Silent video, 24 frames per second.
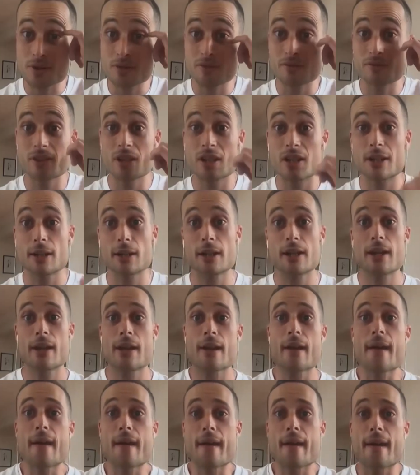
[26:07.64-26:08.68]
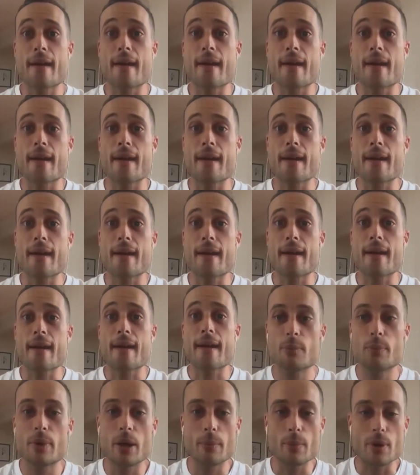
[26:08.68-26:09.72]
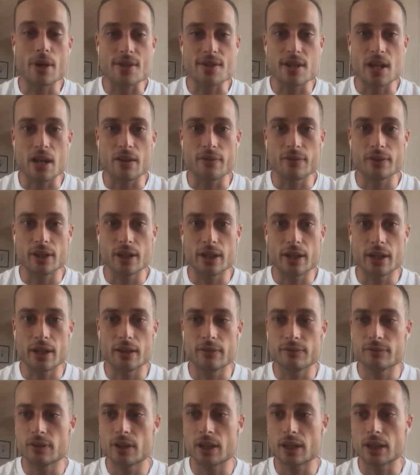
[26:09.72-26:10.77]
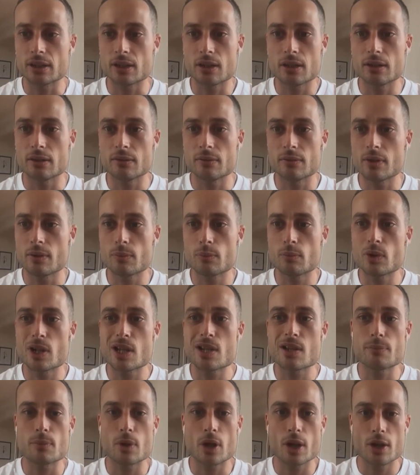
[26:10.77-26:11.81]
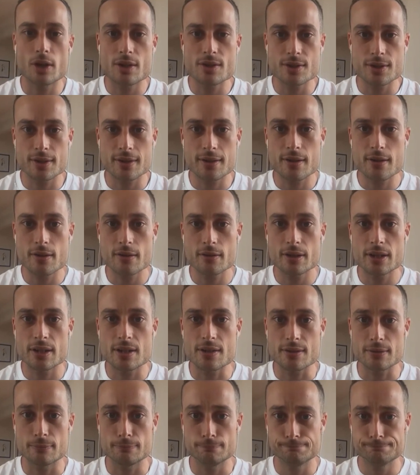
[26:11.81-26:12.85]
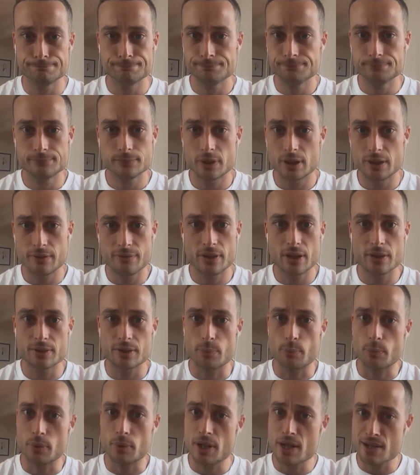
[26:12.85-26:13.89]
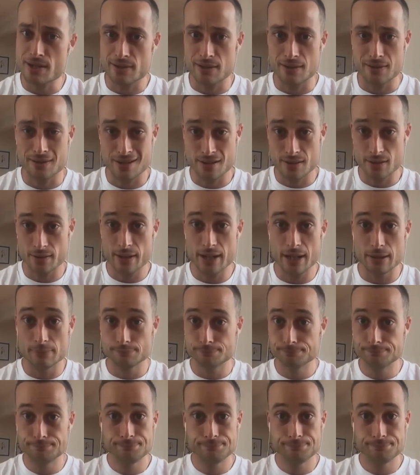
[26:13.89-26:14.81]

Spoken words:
I wasn't feeling good about myself, and I had my own insecurities, and I felt depressed and things like that.